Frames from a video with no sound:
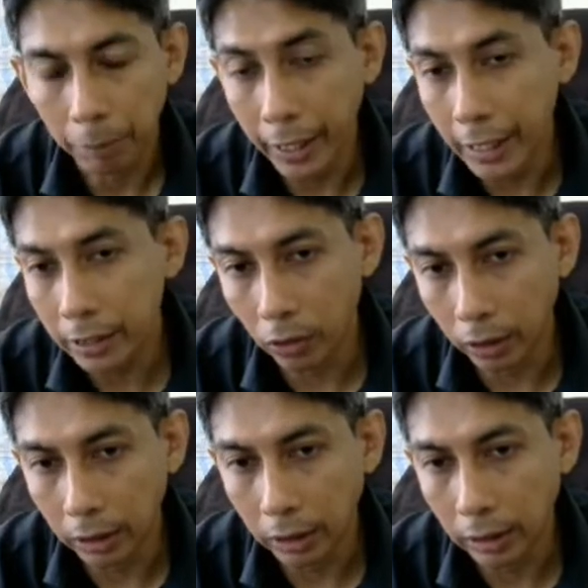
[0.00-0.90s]
based
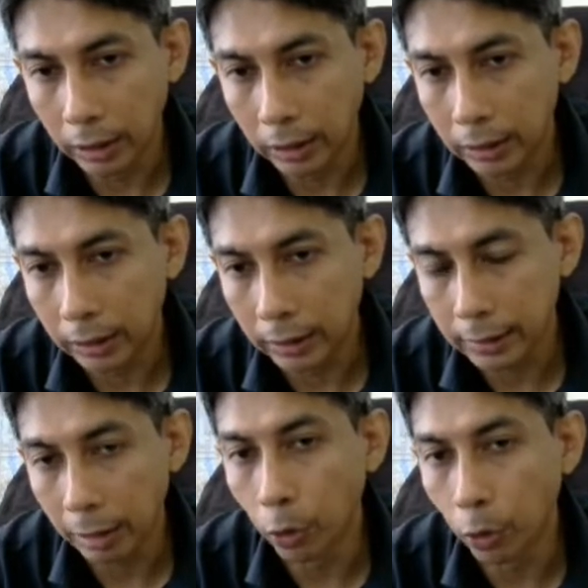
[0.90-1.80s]
on
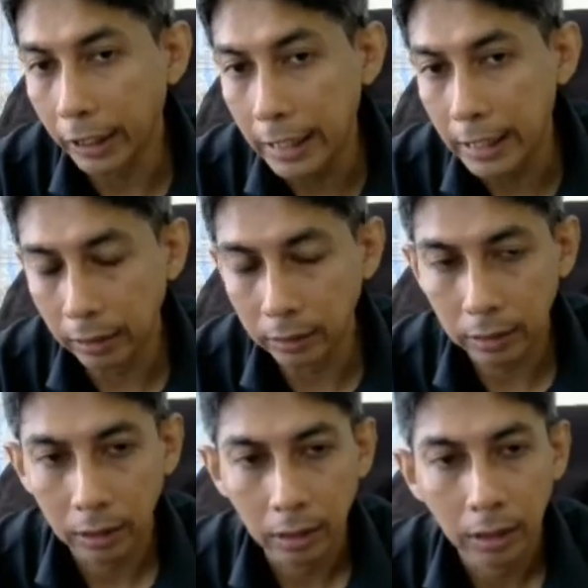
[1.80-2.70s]
some
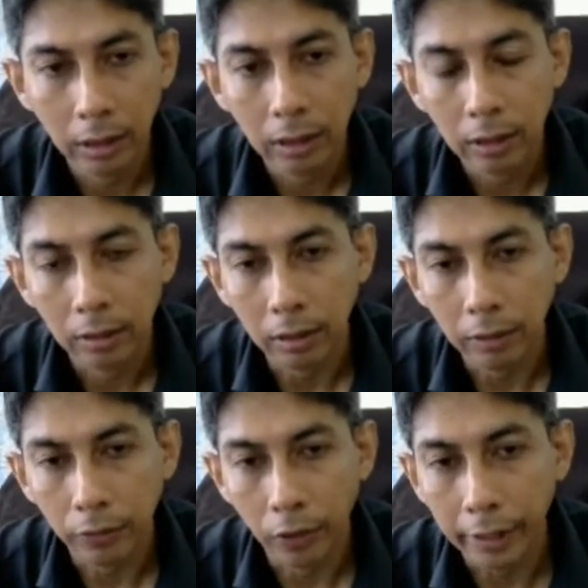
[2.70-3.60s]
conditions. All
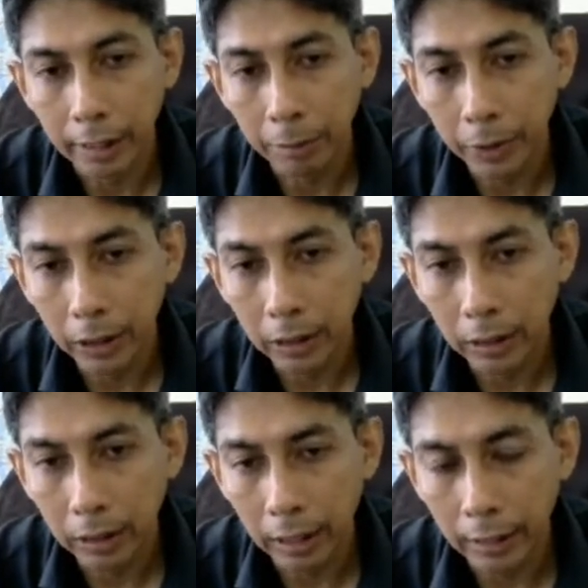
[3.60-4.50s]
right. For example,
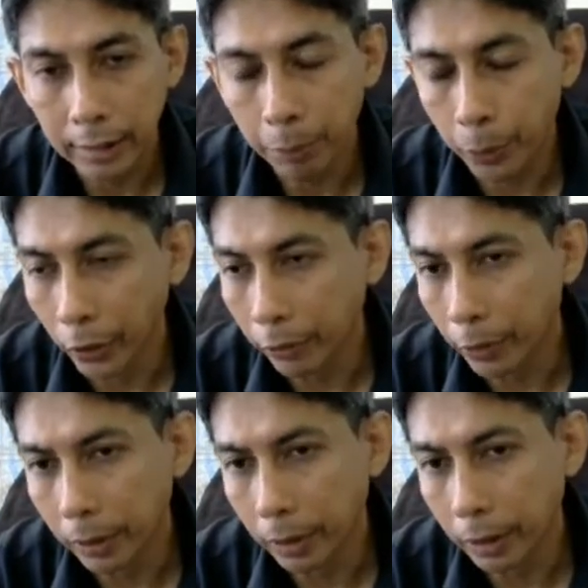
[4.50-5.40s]
at some point we
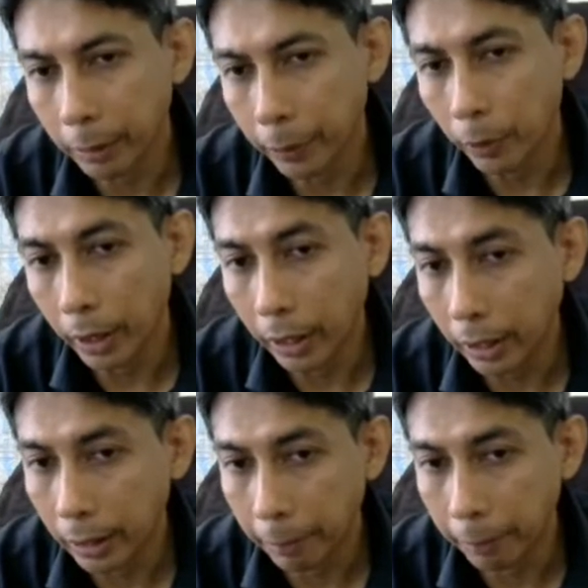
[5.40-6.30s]

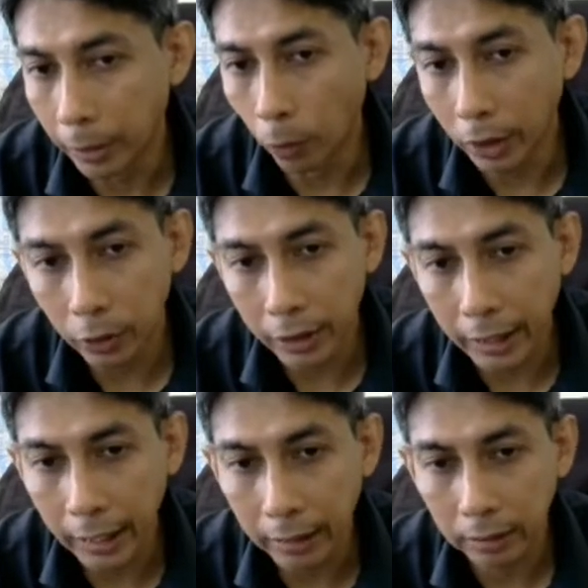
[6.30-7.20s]
may want to
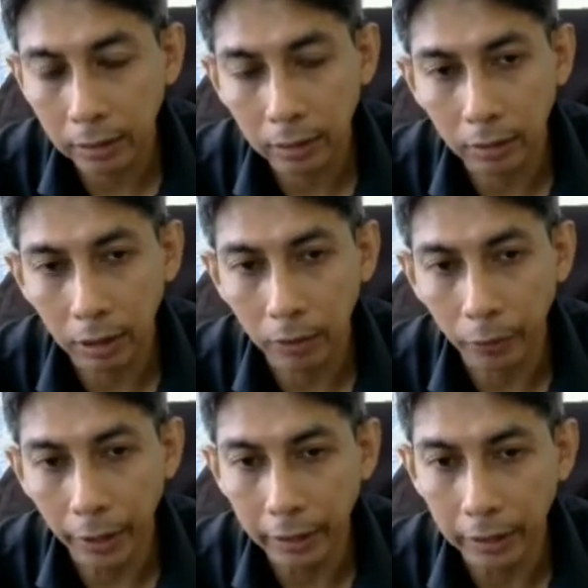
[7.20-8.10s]
test
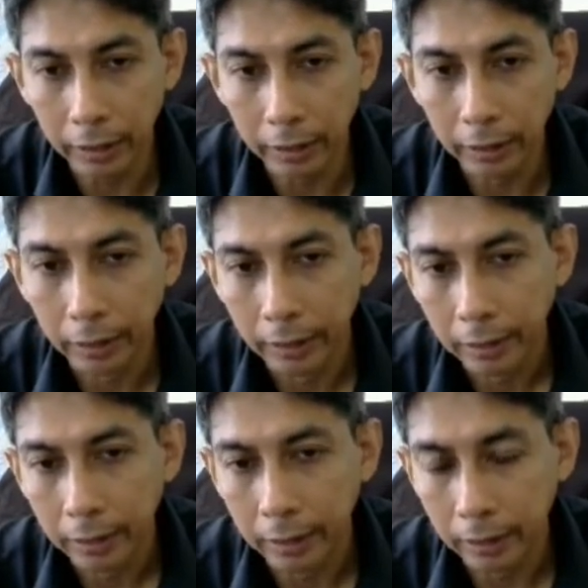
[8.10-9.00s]
whether
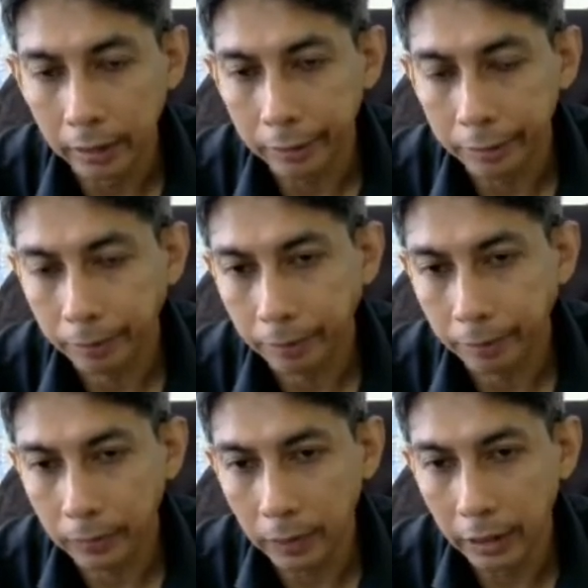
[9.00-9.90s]

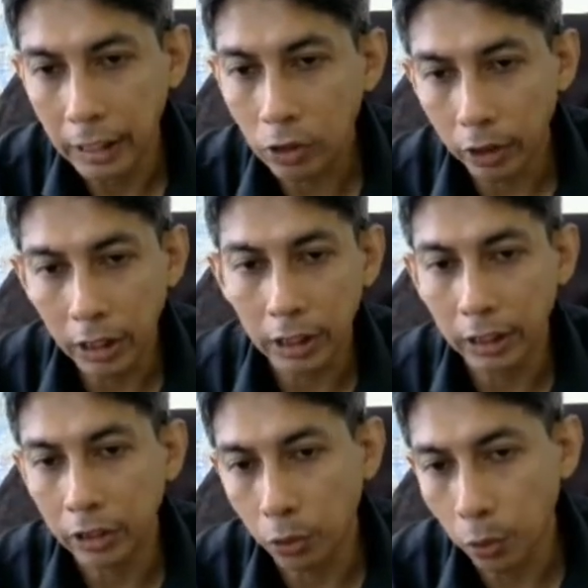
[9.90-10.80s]
this condition
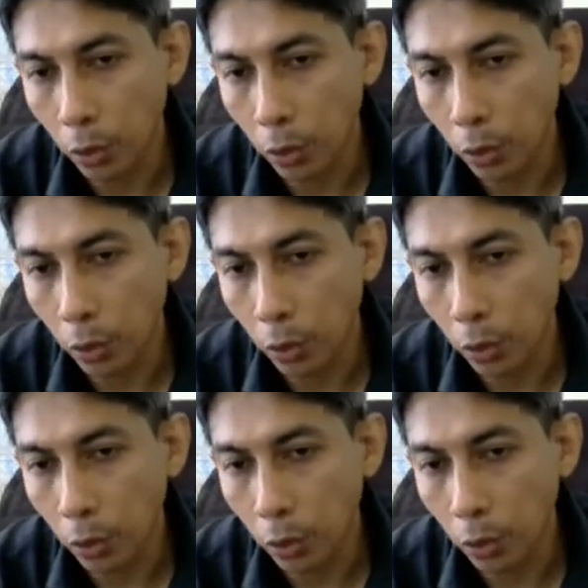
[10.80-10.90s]
is true